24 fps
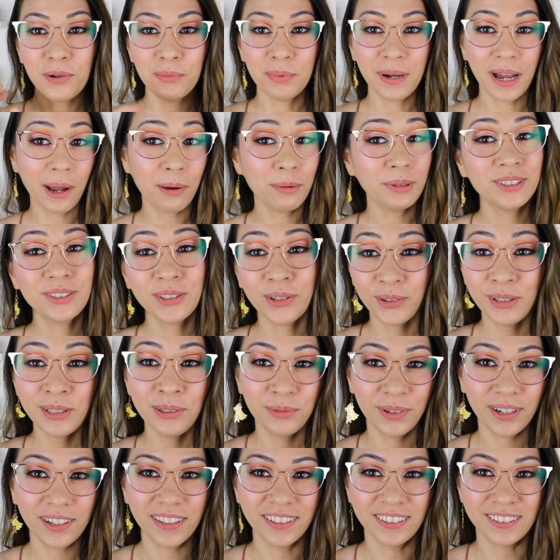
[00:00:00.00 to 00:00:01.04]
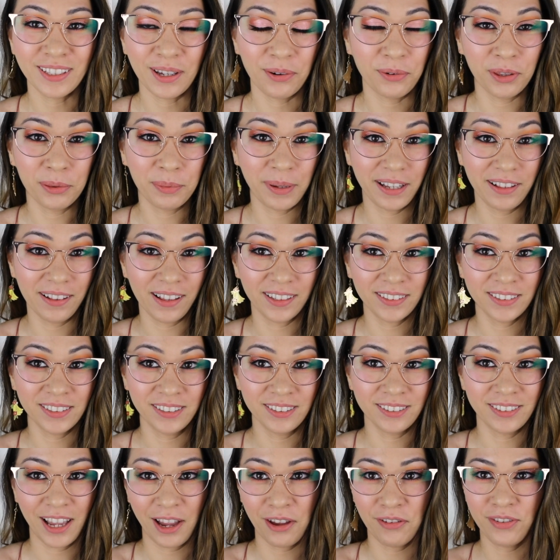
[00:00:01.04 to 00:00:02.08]
Oh, but I would totally wear this with my
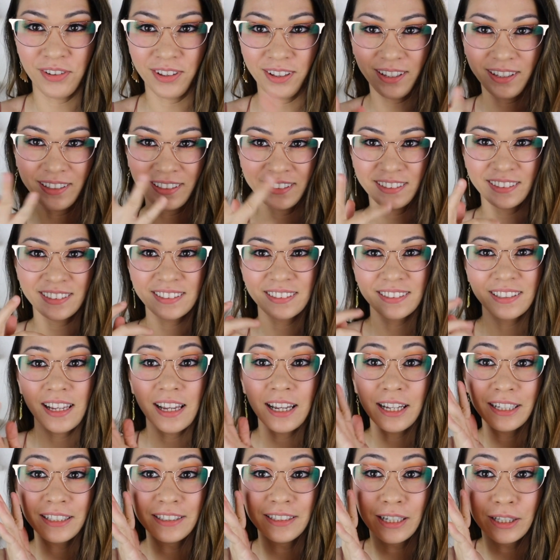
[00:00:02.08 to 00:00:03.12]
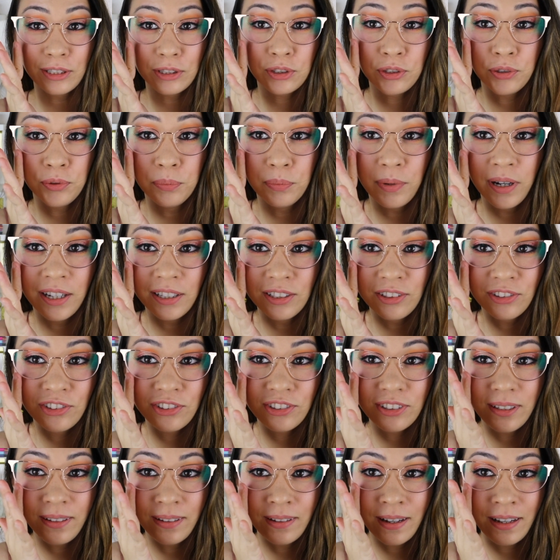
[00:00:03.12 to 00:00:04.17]
glasses. I feel like it's not too much.
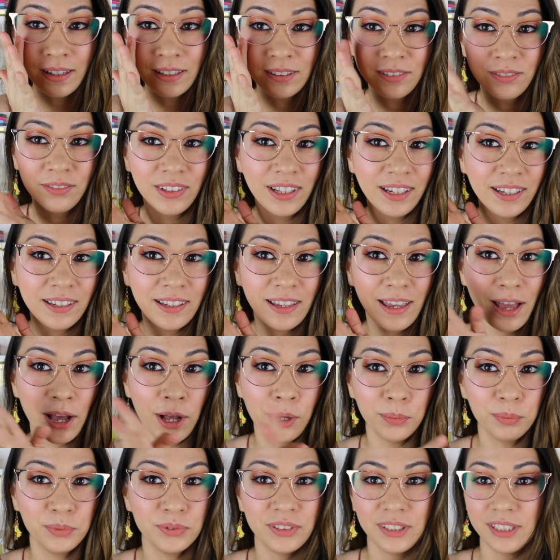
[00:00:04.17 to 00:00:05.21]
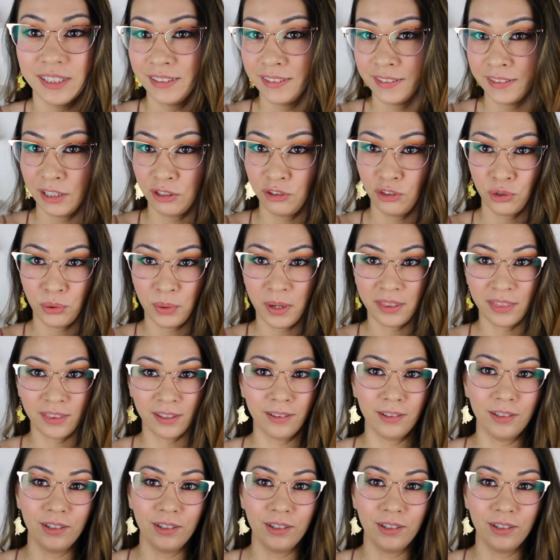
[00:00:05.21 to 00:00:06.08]
It kind of like helps accentuate the